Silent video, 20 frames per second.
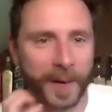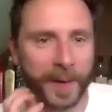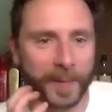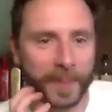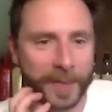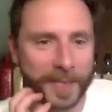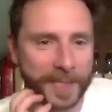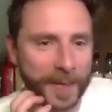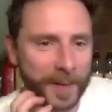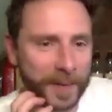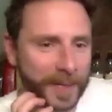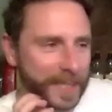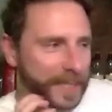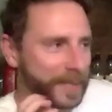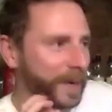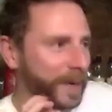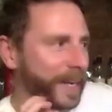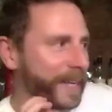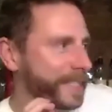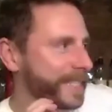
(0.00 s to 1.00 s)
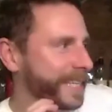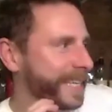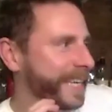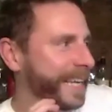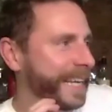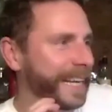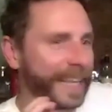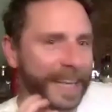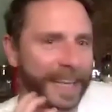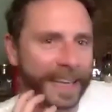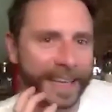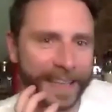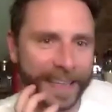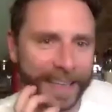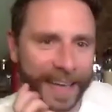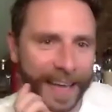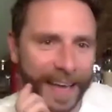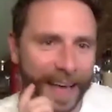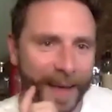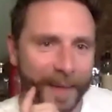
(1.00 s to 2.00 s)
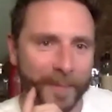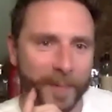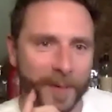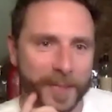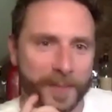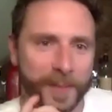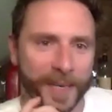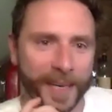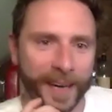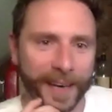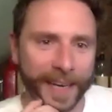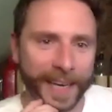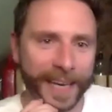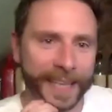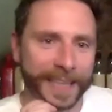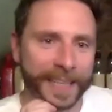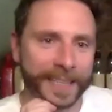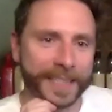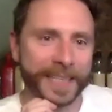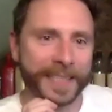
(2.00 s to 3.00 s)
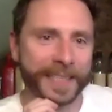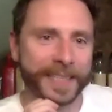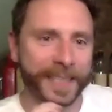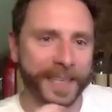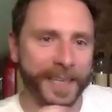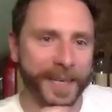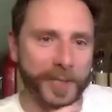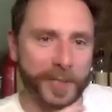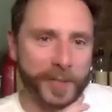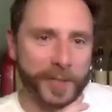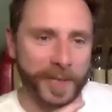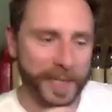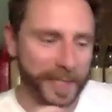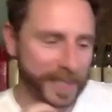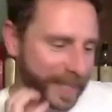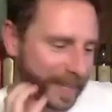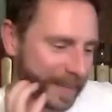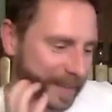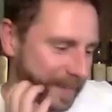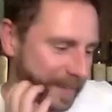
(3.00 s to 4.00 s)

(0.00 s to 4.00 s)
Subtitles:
we sold it to buy a tequila, which we can't get into the country. So,